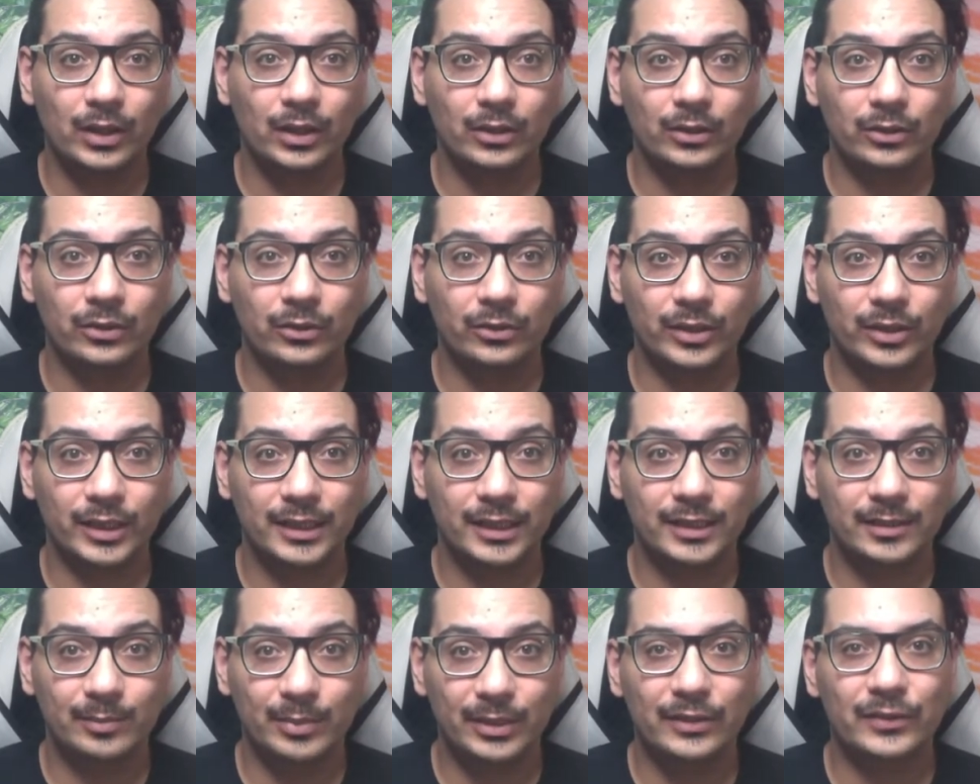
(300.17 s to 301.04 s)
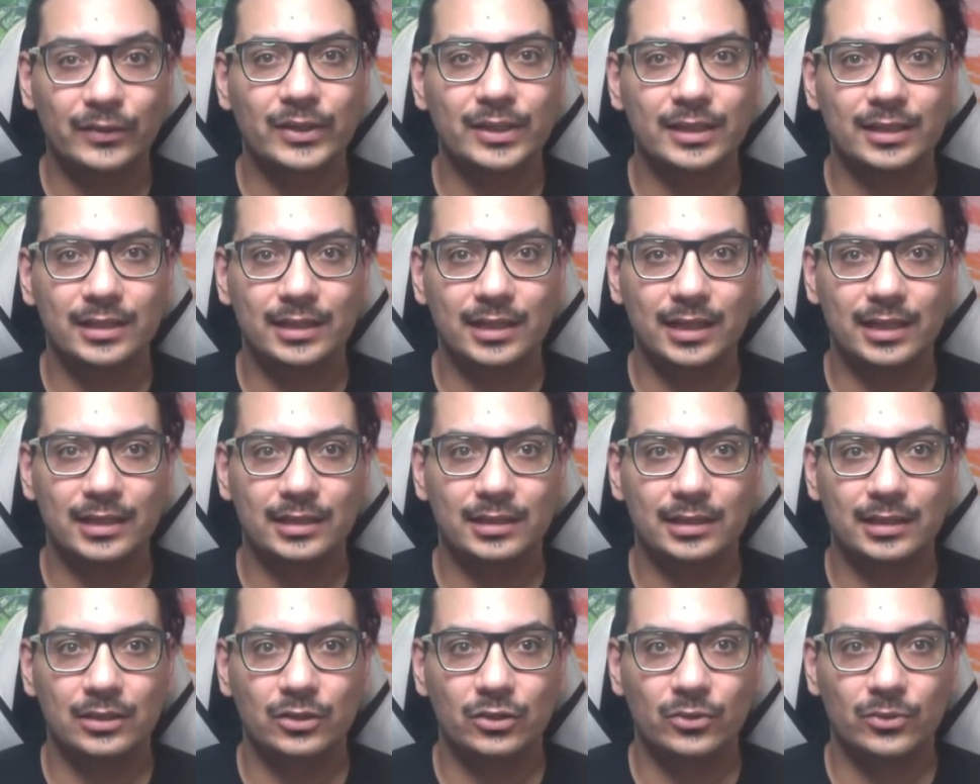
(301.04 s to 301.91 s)
your experiences
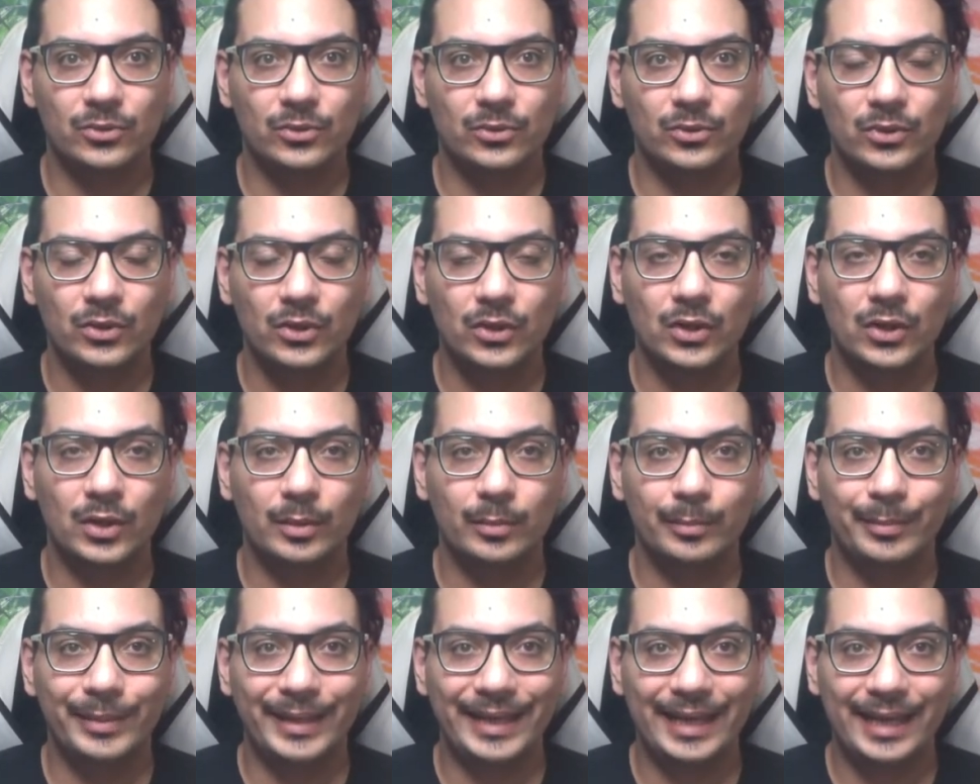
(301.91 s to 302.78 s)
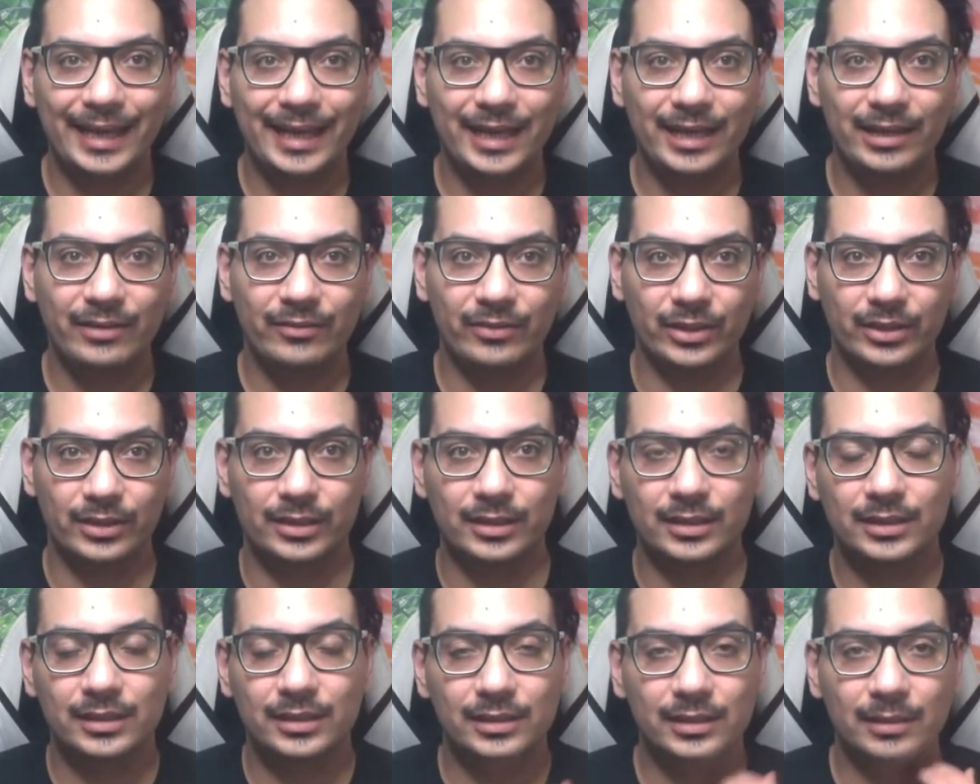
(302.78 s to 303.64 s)
and your
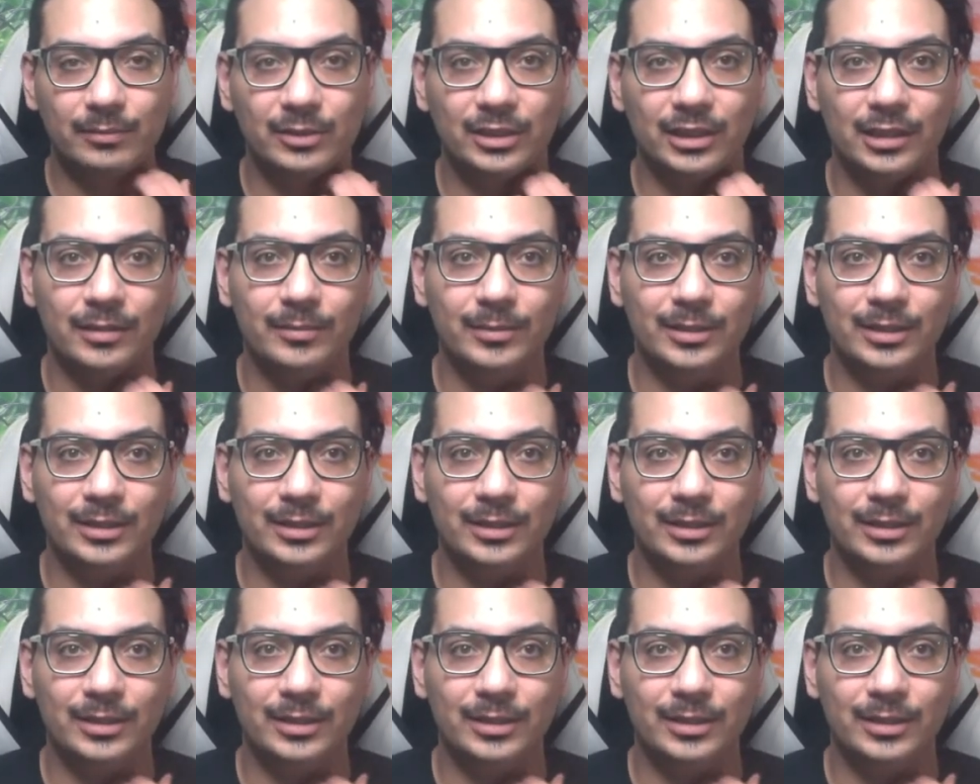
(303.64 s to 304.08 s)
behaviors sometimes